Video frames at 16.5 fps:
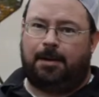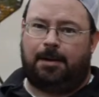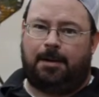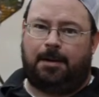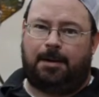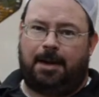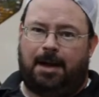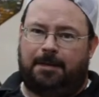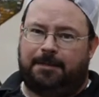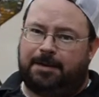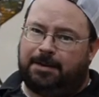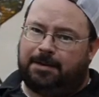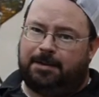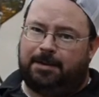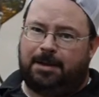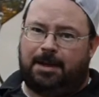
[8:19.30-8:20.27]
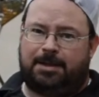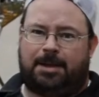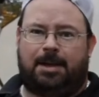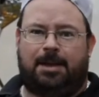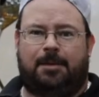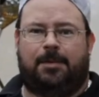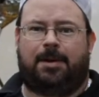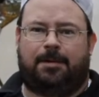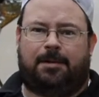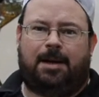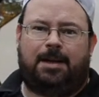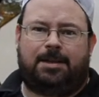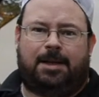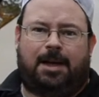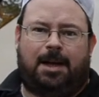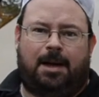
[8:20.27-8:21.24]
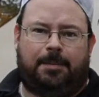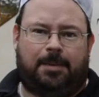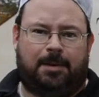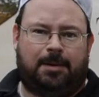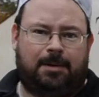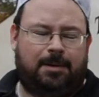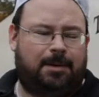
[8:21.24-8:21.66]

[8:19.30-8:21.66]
There you have it. That's how you winterize a camper.